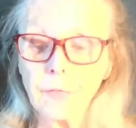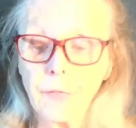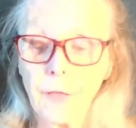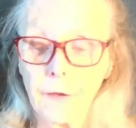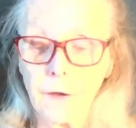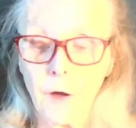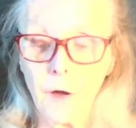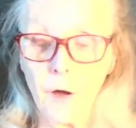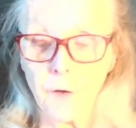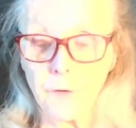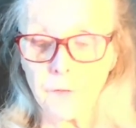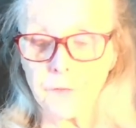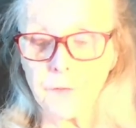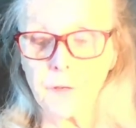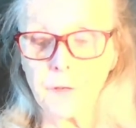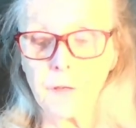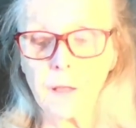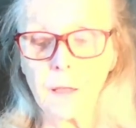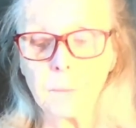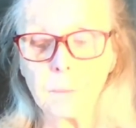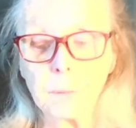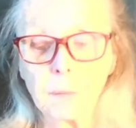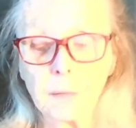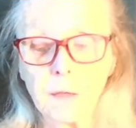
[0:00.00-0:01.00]
They
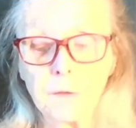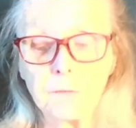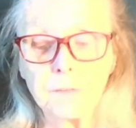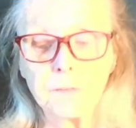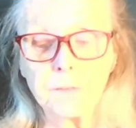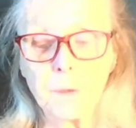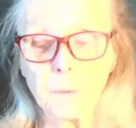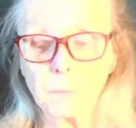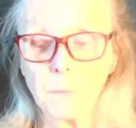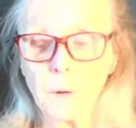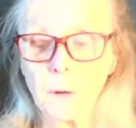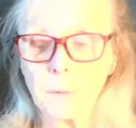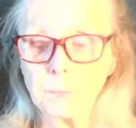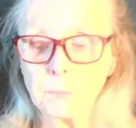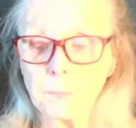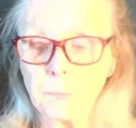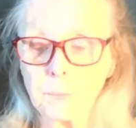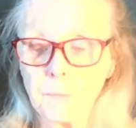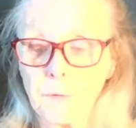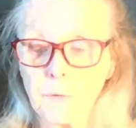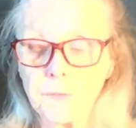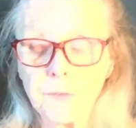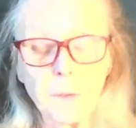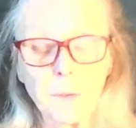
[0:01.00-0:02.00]
constantly believe
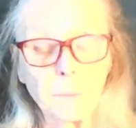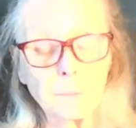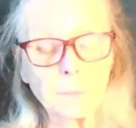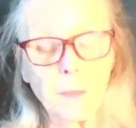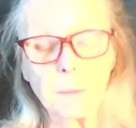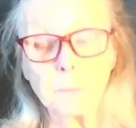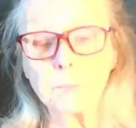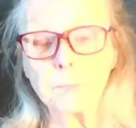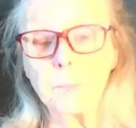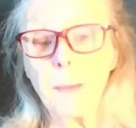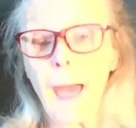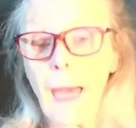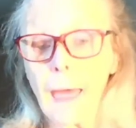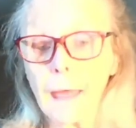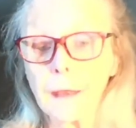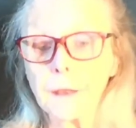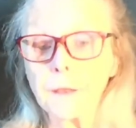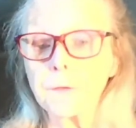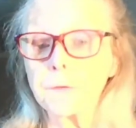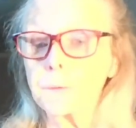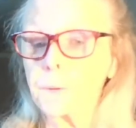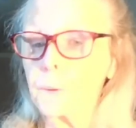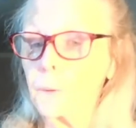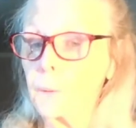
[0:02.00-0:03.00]
something
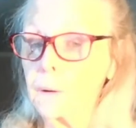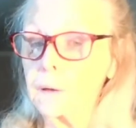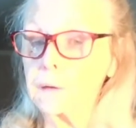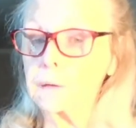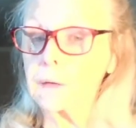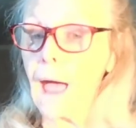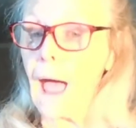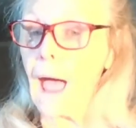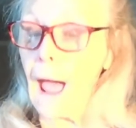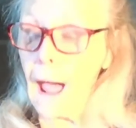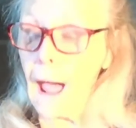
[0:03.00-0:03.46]
bad is going to